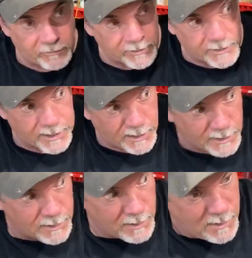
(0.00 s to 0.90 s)
and
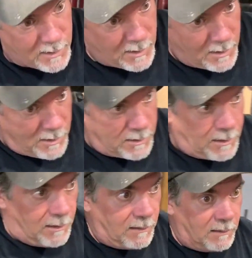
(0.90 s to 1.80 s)

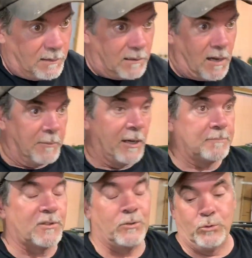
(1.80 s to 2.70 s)
coming up
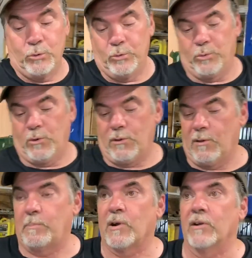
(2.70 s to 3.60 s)
to a
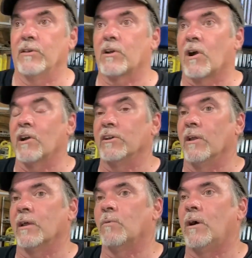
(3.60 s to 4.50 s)
part of the car you're
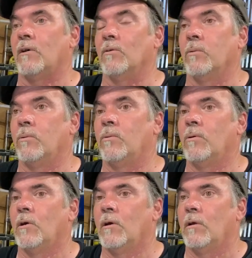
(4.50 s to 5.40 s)
like, well,
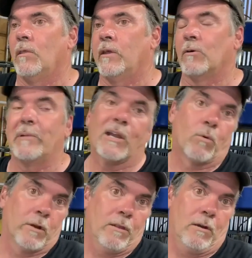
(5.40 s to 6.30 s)
they don't make
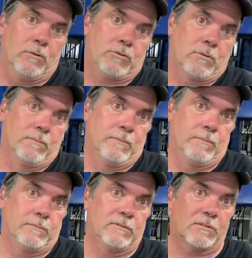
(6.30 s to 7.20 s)
one of those,
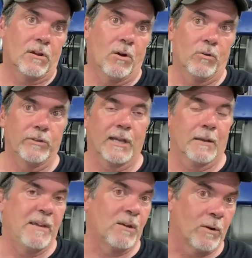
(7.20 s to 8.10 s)
so you got to
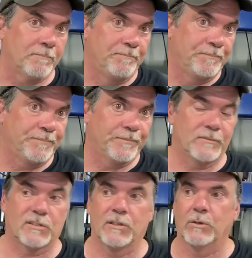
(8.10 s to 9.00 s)
make one.
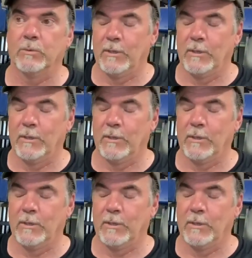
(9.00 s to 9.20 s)
So